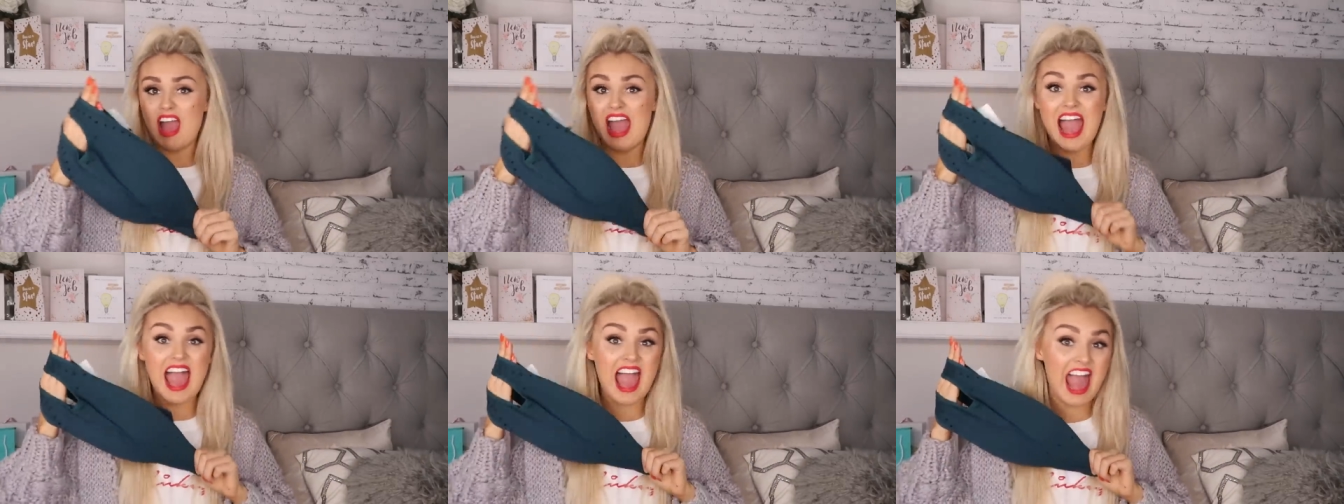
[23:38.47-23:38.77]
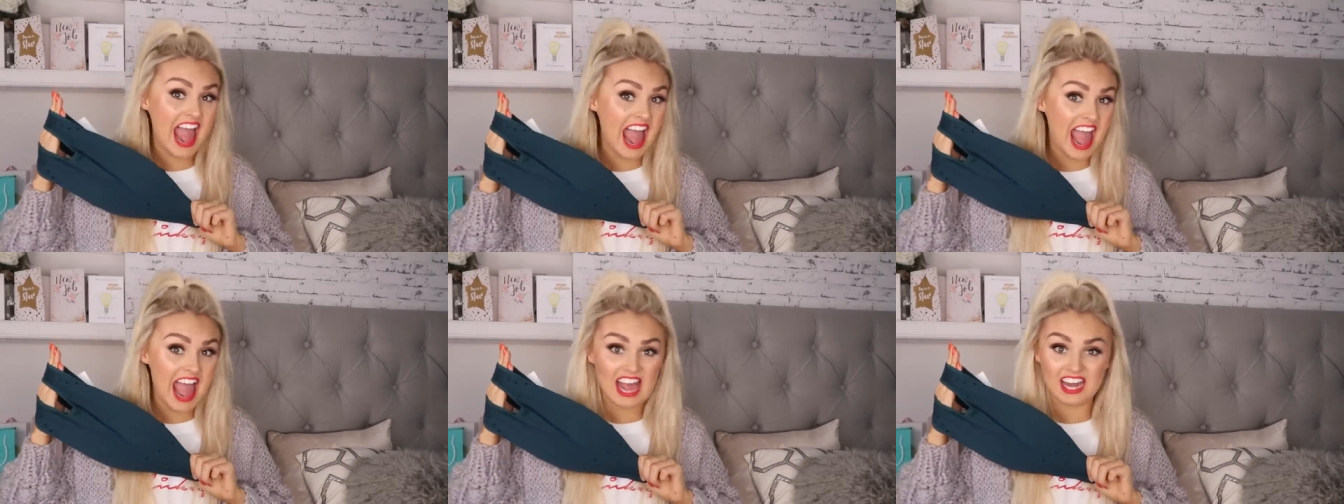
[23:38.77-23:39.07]

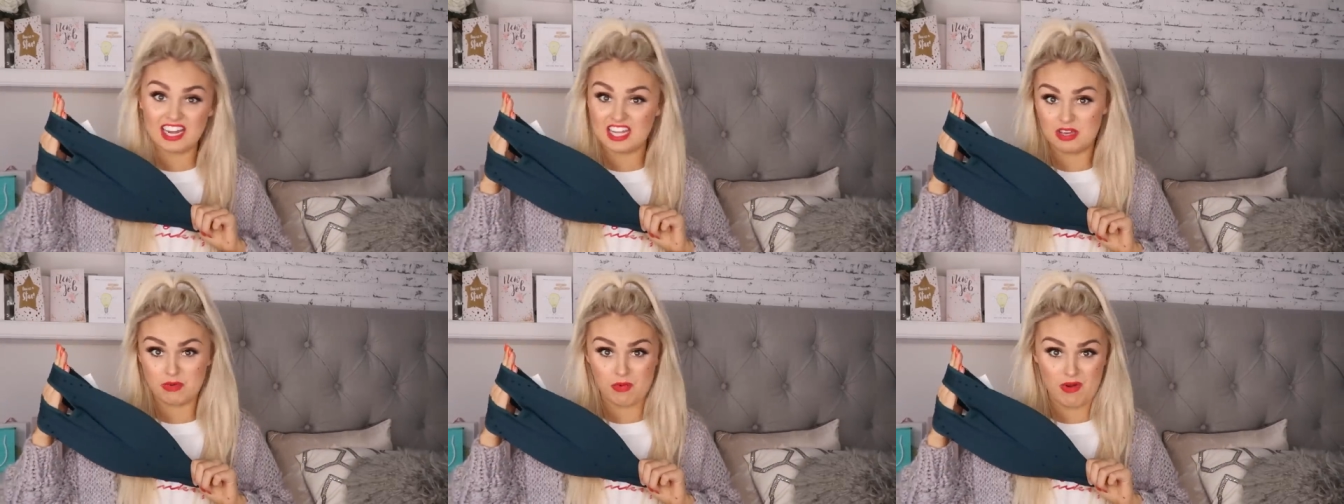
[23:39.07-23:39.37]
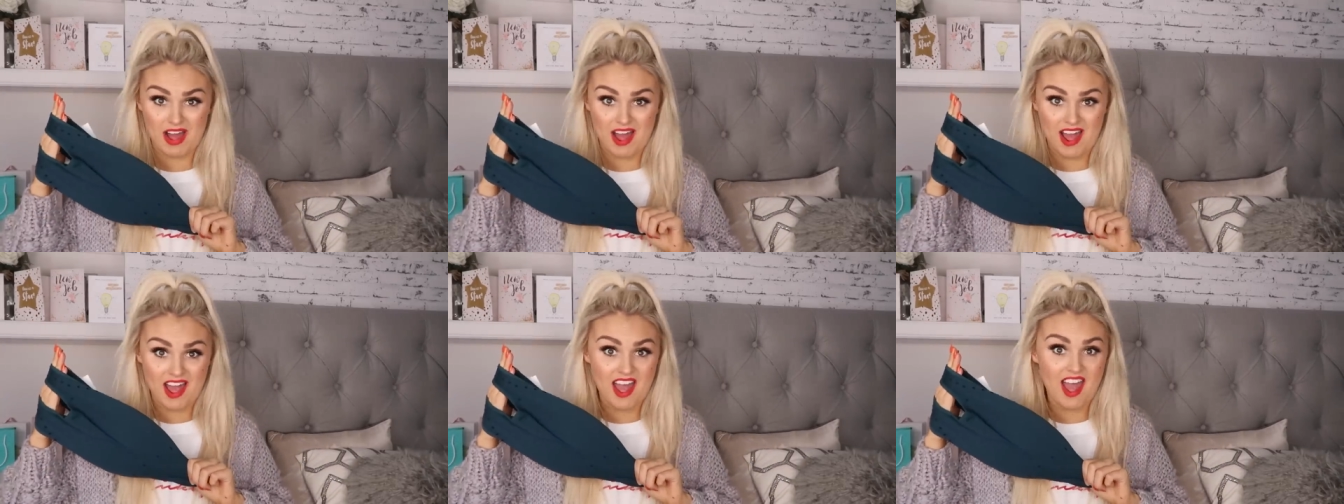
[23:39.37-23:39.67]

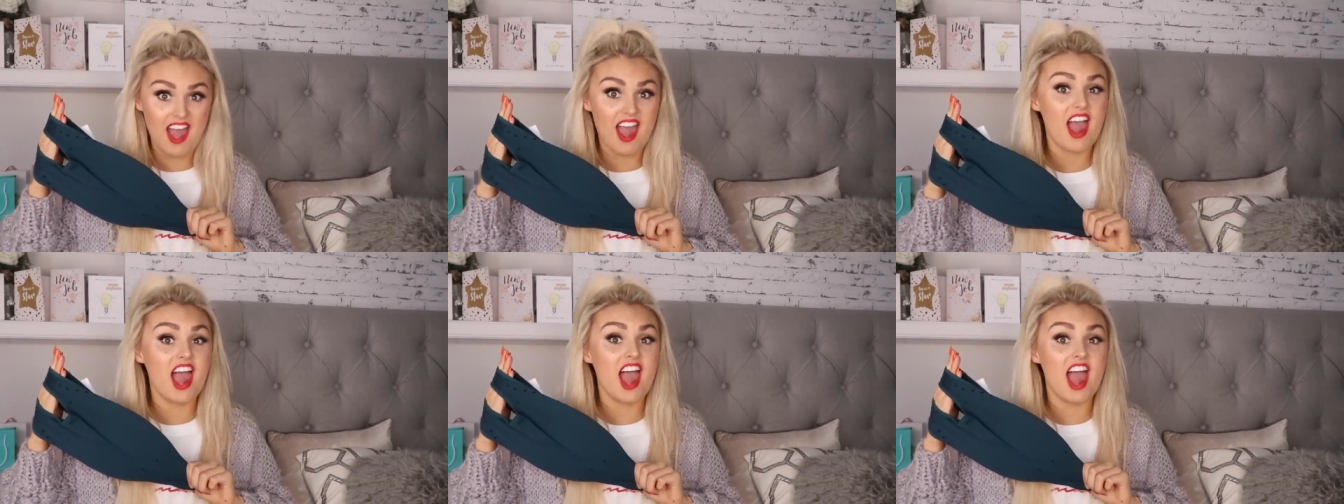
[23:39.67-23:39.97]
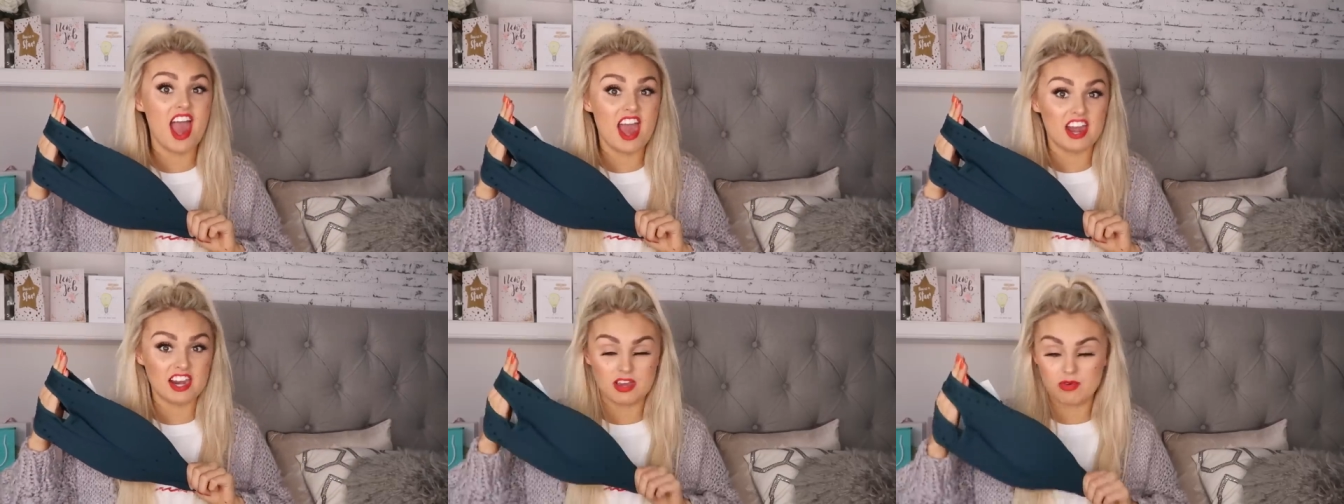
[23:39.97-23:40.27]
anywhere,
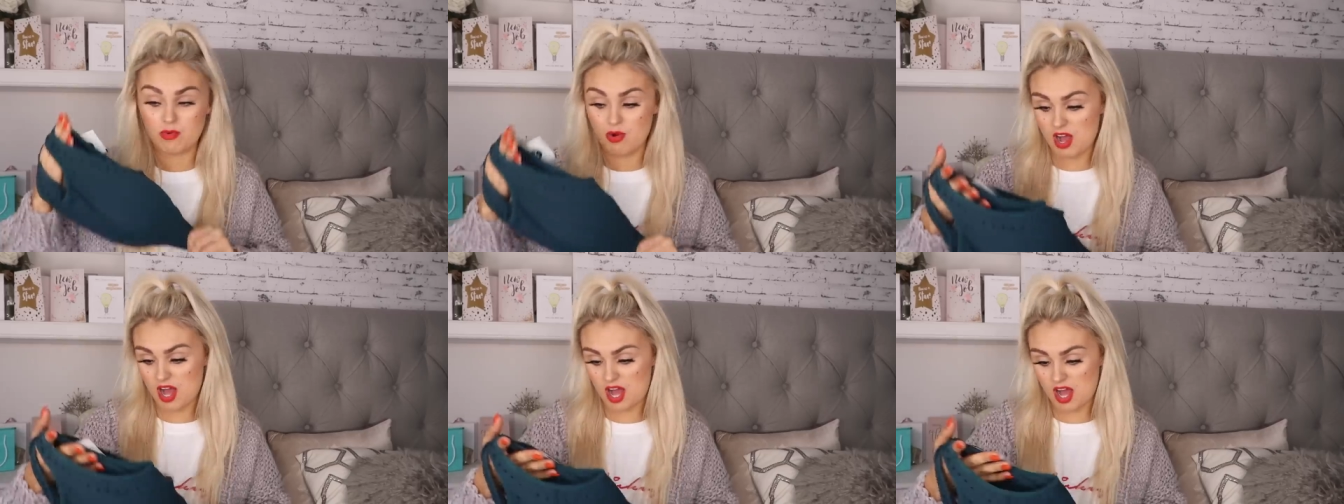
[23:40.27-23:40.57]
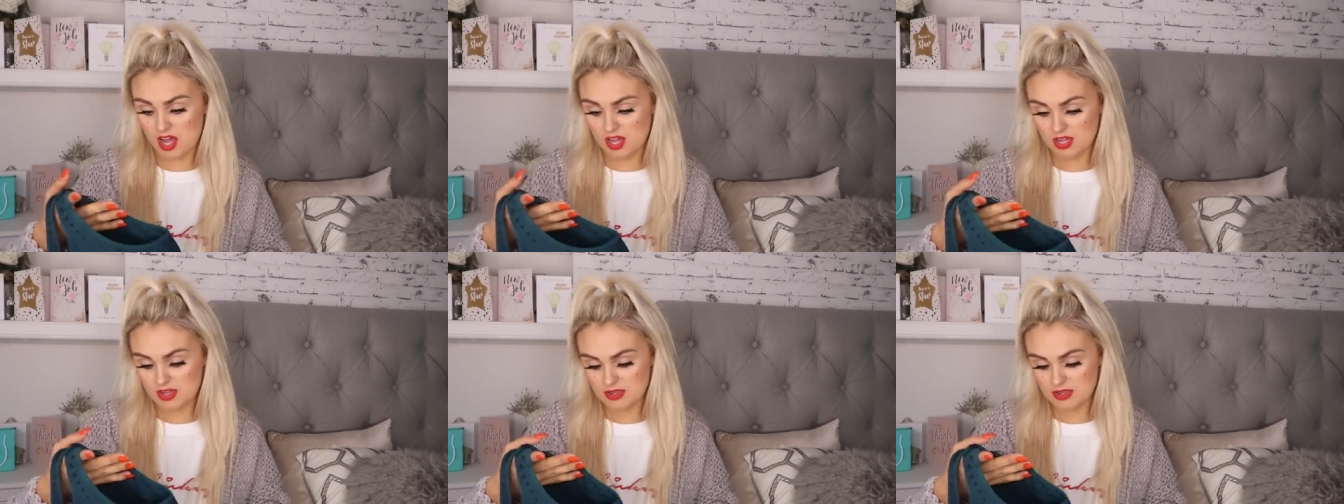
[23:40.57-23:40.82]
what? anywhere. The